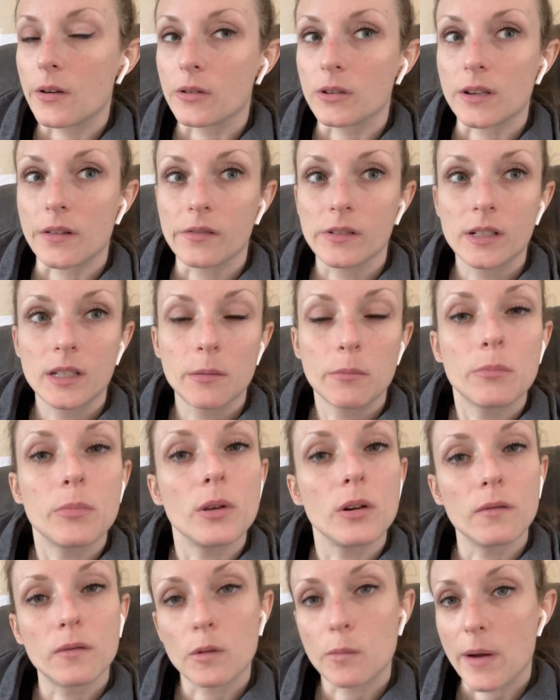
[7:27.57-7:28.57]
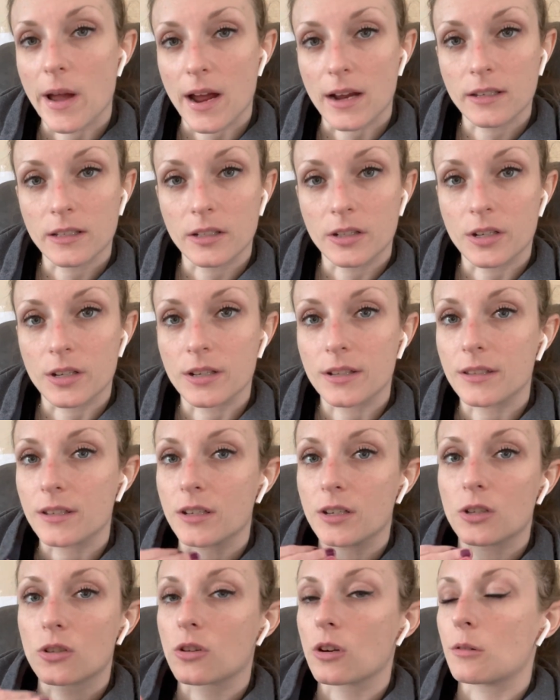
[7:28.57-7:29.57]
were definitely some beautiful passages
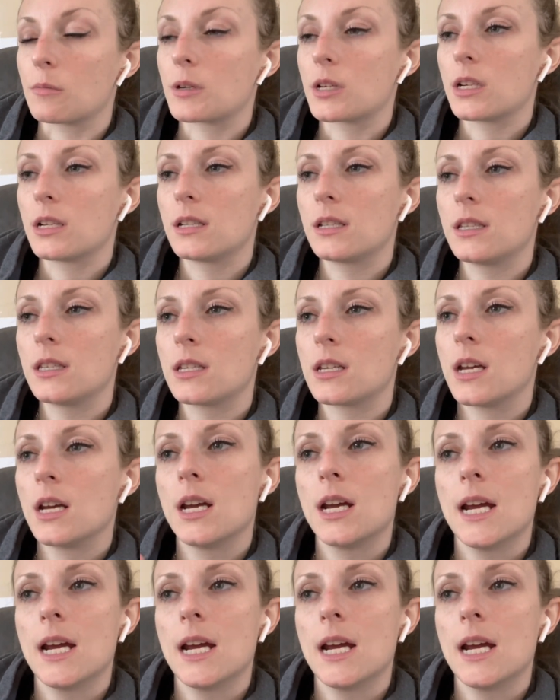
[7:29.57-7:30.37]
and descriptions.